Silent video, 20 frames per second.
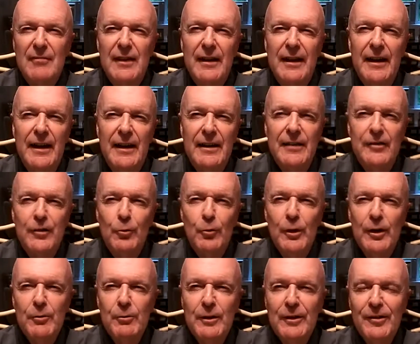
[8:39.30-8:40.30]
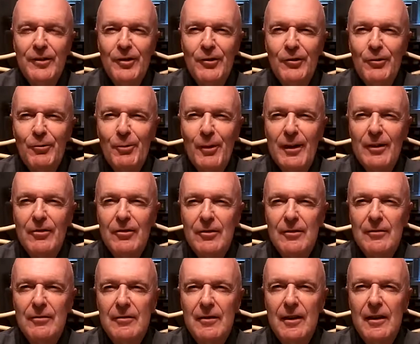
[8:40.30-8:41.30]
hey, it's a win-win situation.
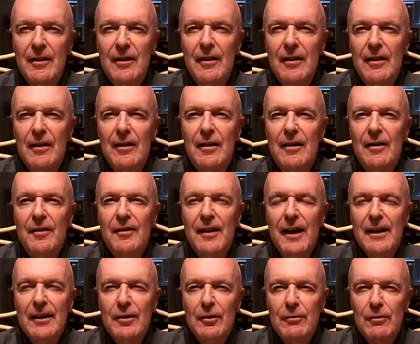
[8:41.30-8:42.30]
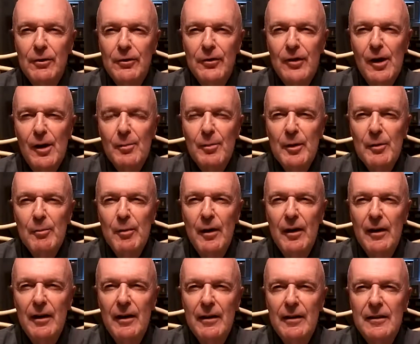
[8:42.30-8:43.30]
Thank you for stopping
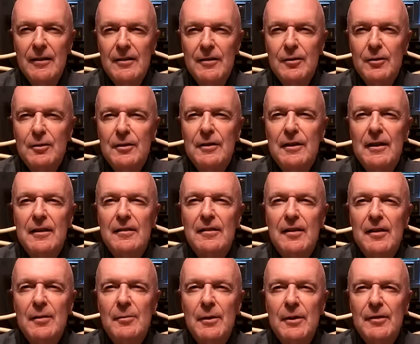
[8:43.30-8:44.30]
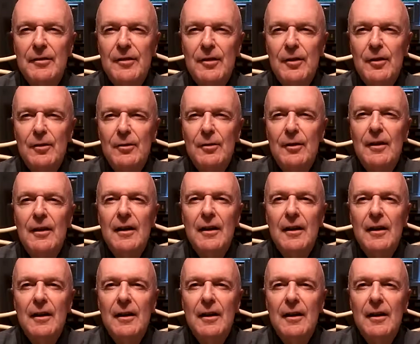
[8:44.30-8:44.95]
by. Until the next time I see you,